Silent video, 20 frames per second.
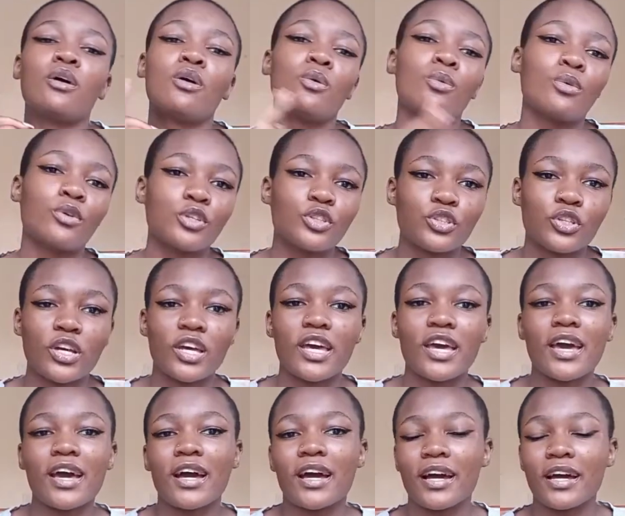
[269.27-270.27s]
wash your
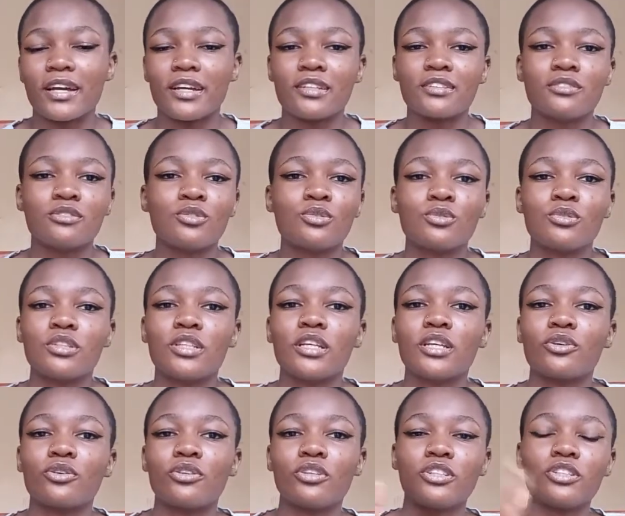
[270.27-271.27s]
hair, do the
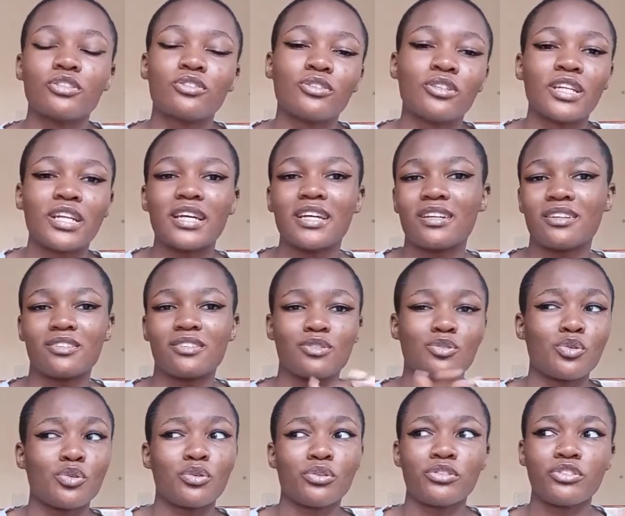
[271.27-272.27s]
conditioner
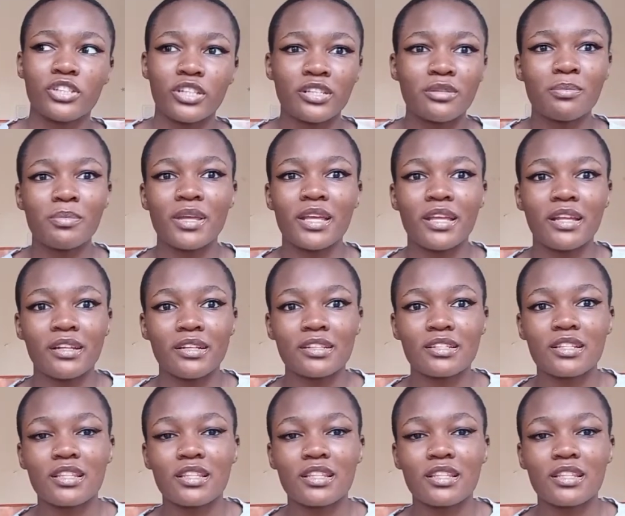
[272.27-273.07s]
or treatment,